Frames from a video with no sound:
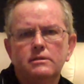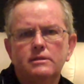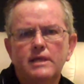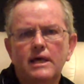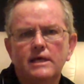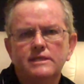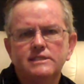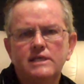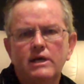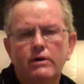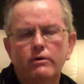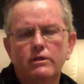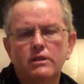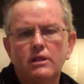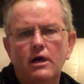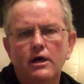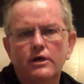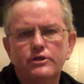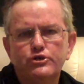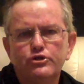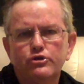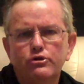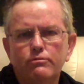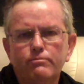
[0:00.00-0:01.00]
That's how a
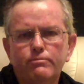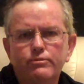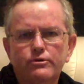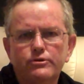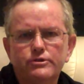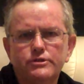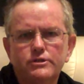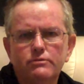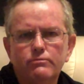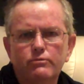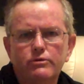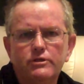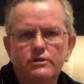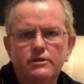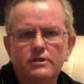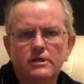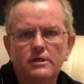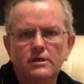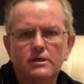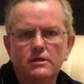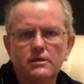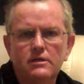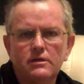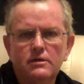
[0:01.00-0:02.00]
logical person would
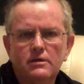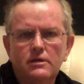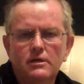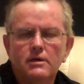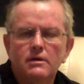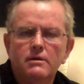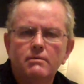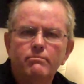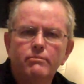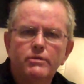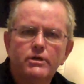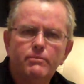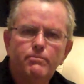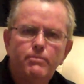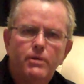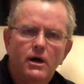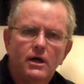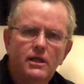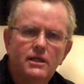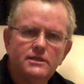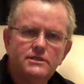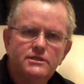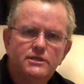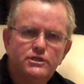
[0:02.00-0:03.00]
think. But a
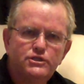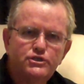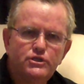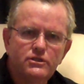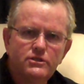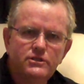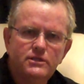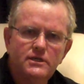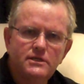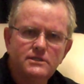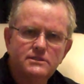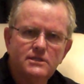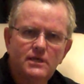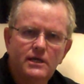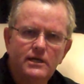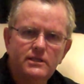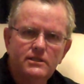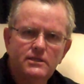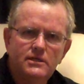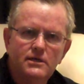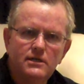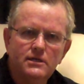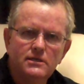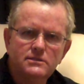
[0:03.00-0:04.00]
politician thinks
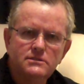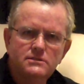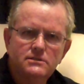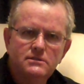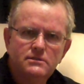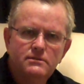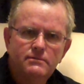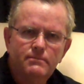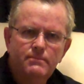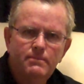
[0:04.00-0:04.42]
like this.